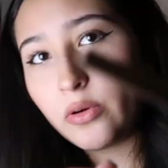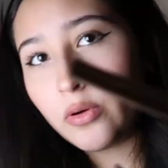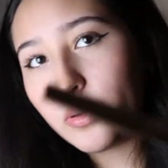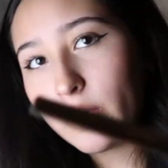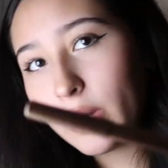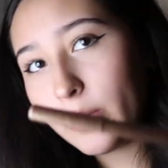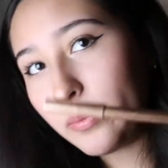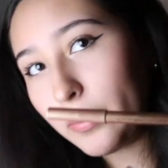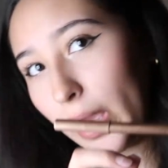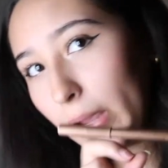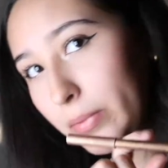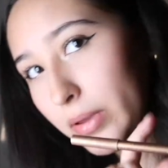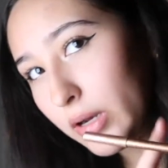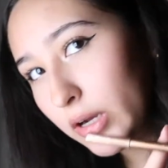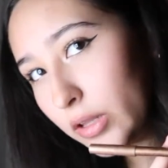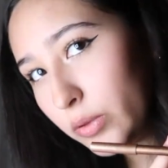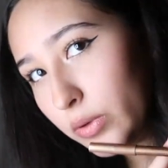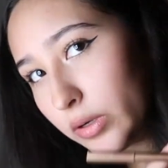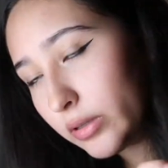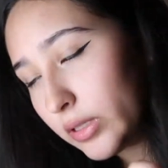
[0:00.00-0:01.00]
wanna buy me
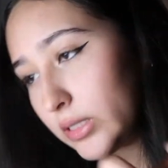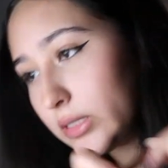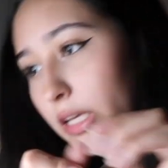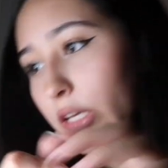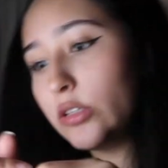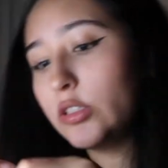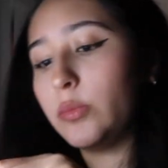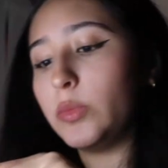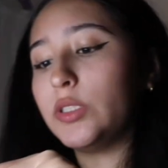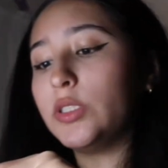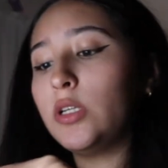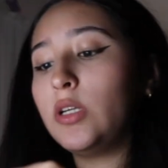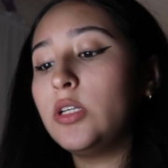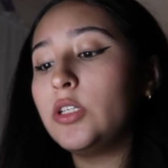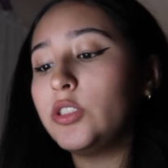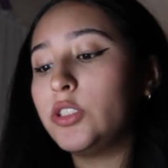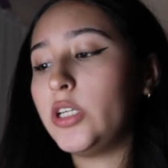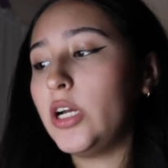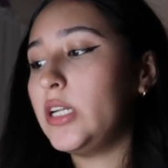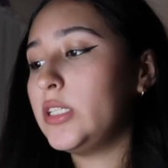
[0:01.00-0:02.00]
another one of these, thank you so much.
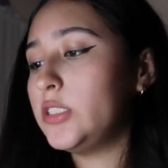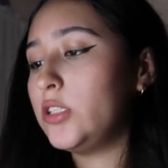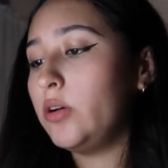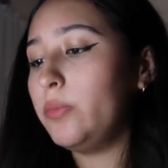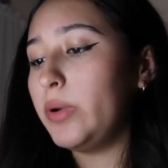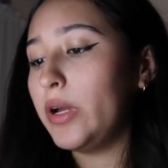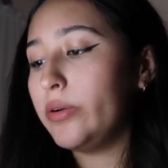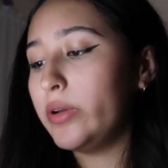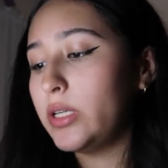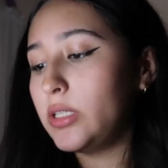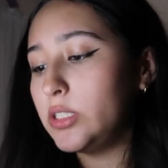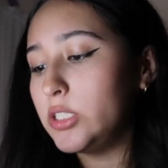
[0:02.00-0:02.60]
Charlotte Tilbury